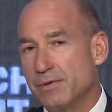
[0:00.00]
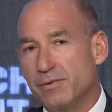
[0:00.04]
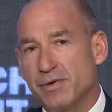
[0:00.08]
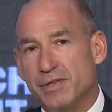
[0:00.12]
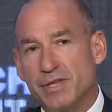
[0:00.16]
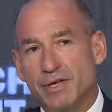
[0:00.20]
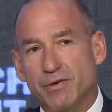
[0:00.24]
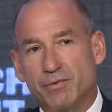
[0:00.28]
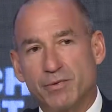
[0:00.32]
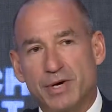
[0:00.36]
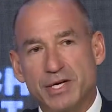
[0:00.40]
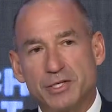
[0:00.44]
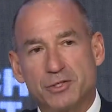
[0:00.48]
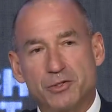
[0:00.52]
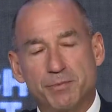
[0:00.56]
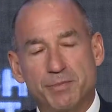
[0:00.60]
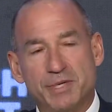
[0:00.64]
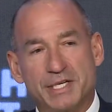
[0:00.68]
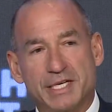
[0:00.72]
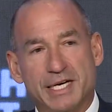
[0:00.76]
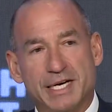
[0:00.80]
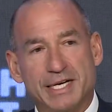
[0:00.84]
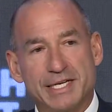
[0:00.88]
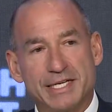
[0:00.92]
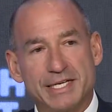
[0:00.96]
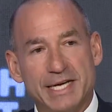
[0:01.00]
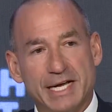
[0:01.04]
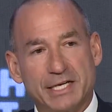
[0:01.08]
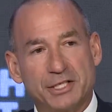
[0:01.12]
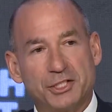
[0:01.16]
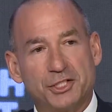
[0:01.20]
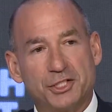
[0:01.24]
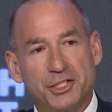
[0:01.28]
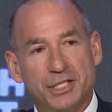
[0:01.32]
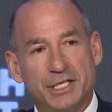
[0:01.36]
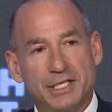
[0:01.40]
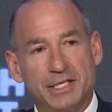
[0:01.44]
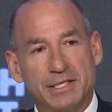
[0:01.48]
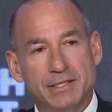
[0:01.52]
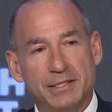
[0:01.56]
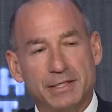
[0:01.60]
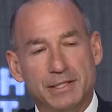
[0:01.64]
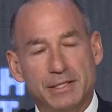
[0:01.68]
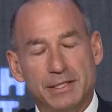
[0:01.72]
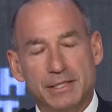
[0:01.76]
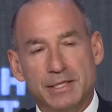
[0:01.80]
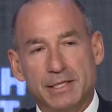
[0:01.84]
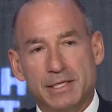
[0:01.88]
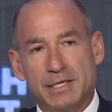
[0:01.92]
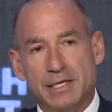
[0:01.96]
We think rates will be cut next year.
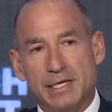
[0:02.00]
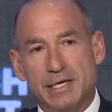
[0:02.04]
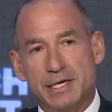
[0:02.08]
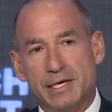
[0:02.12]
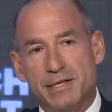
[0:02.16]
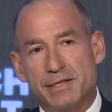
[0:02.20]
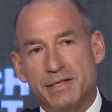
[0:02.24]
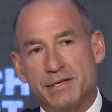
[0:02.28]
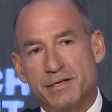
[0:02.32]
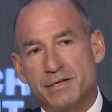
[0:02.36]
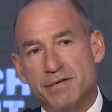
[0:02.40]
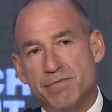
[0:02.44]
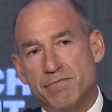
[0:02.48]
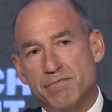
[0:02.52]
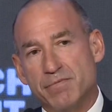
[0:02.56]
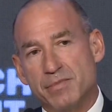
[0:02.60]
And the